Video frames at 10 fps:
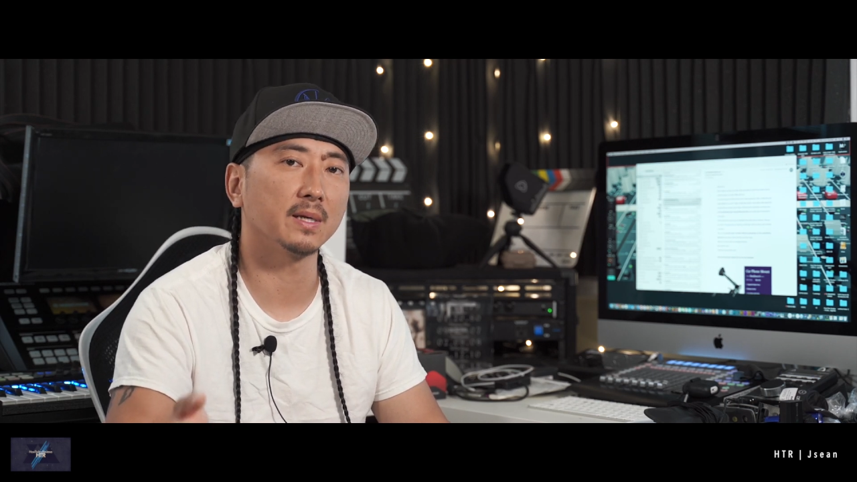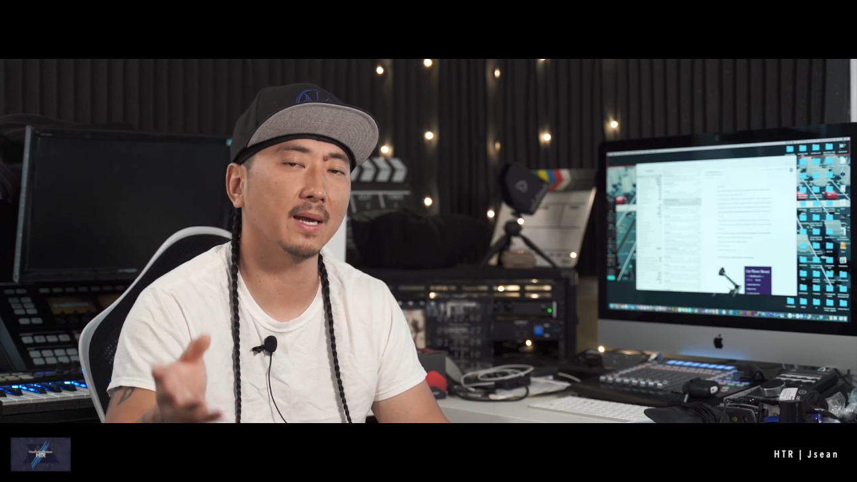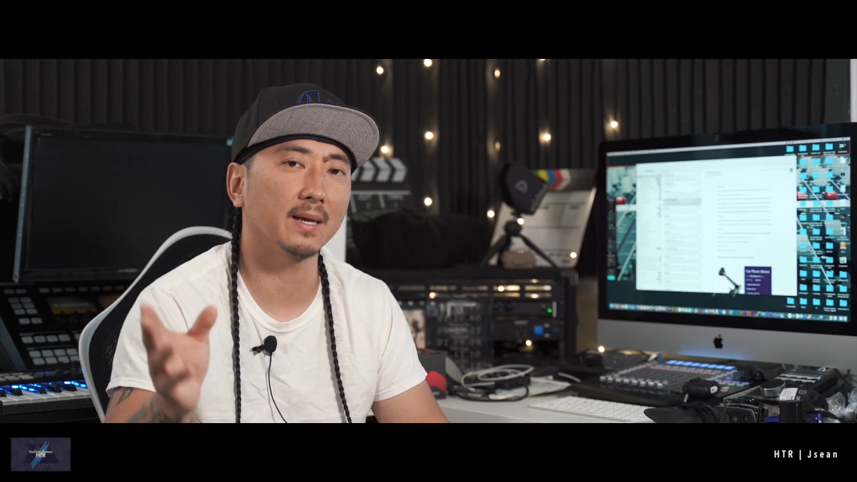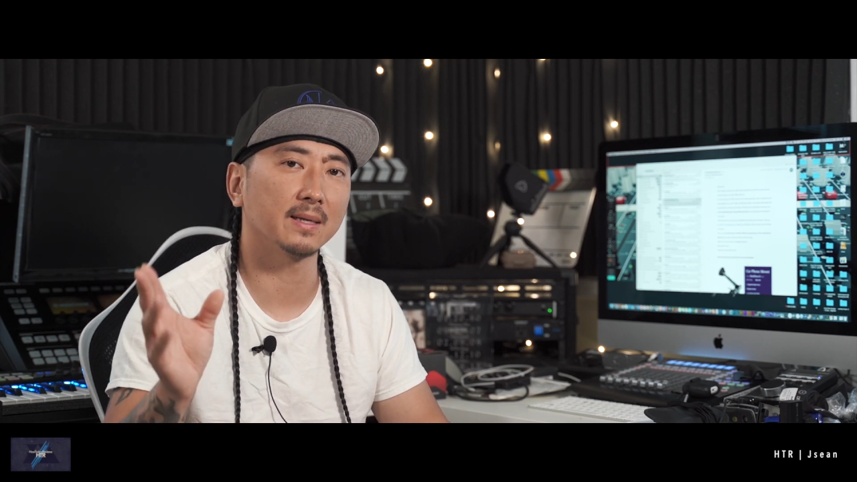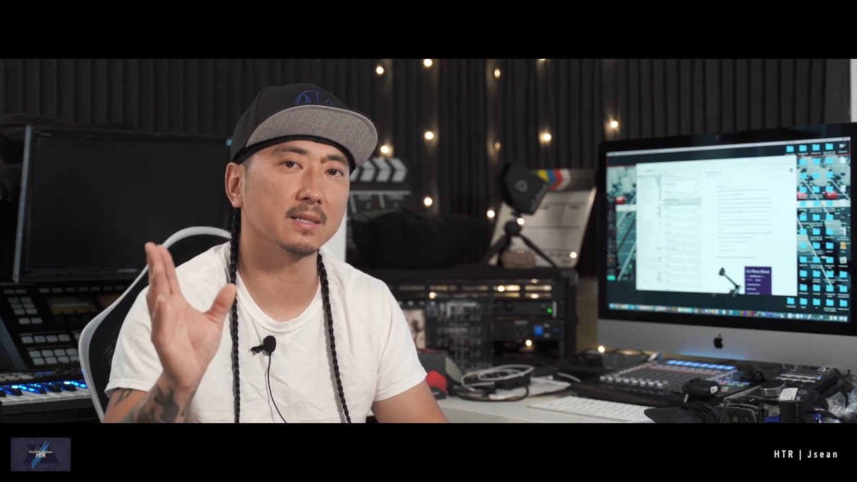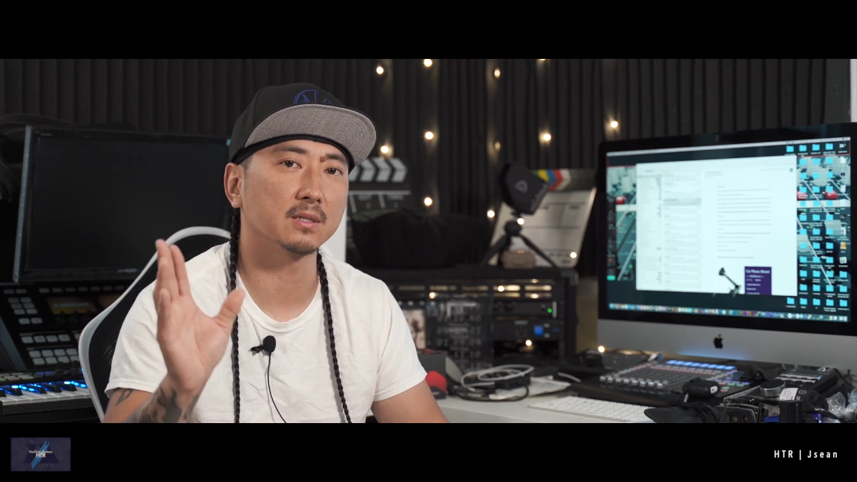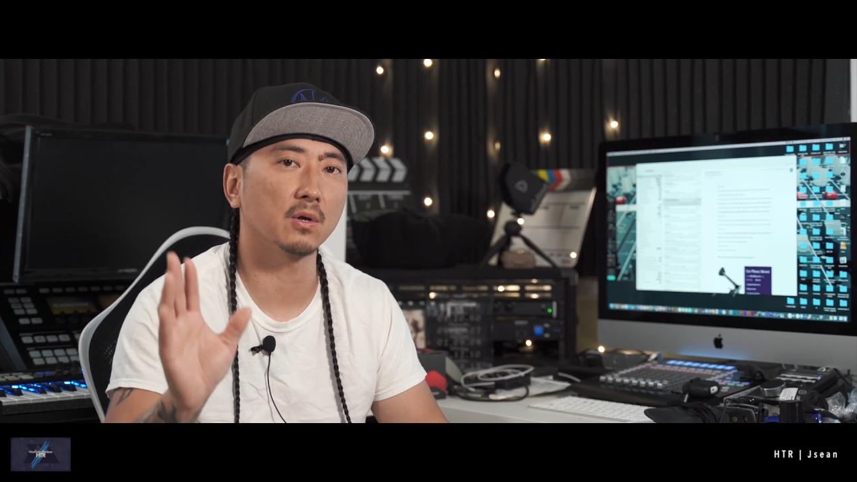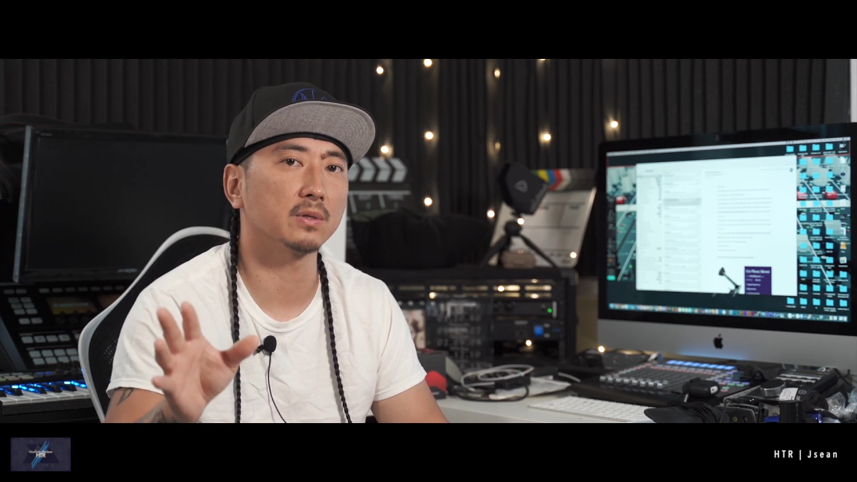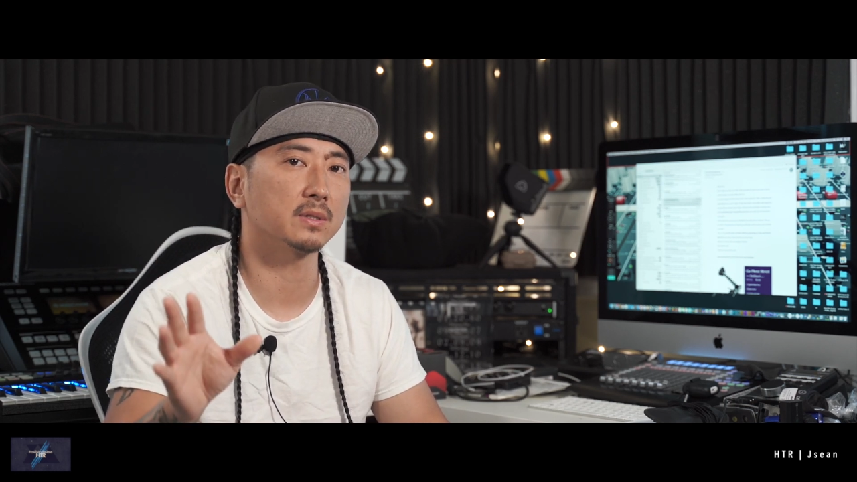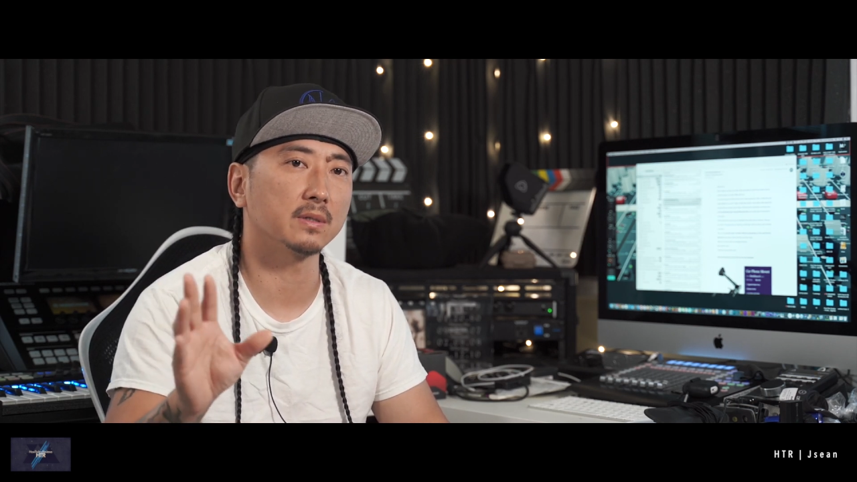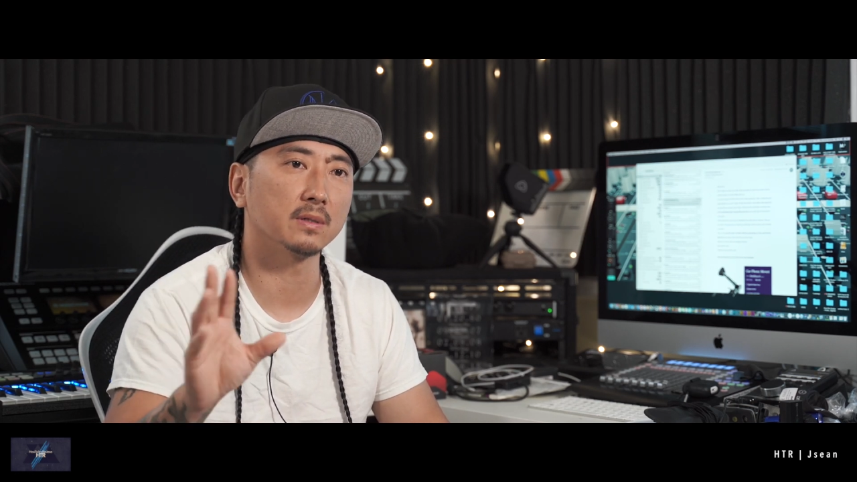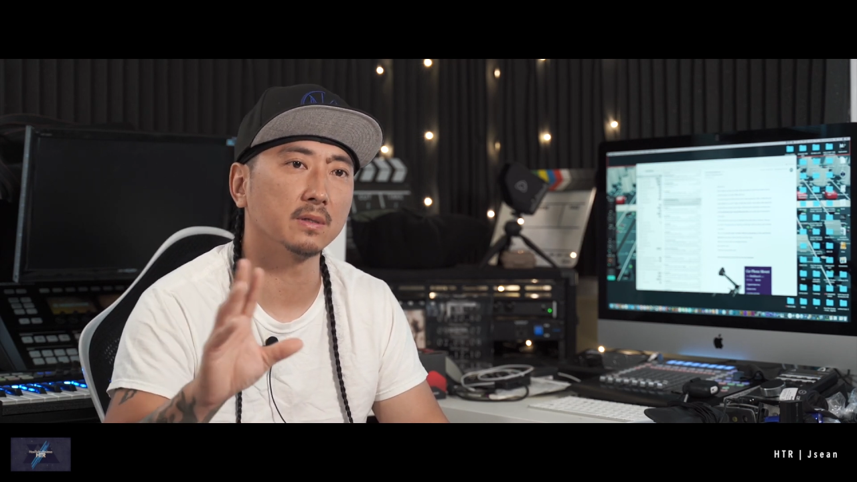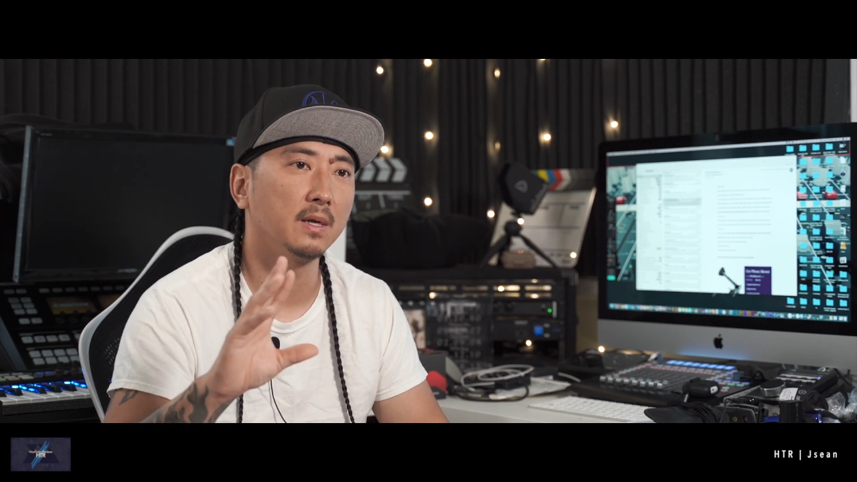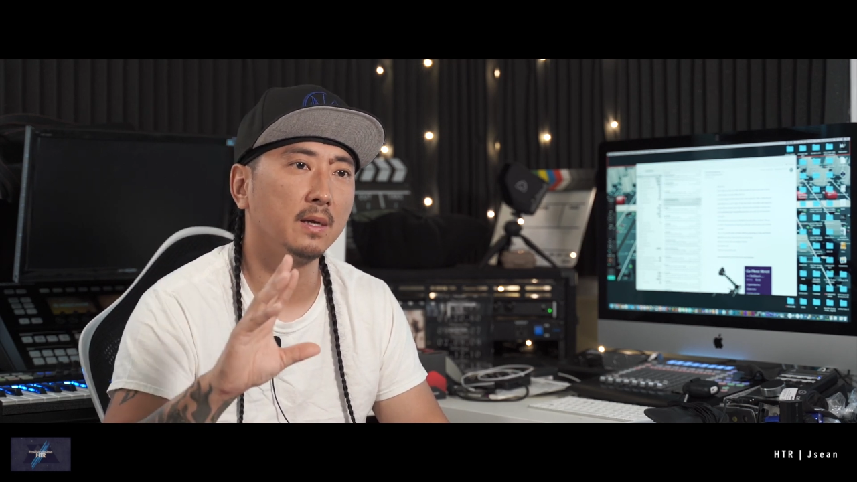and it kind of gets lost in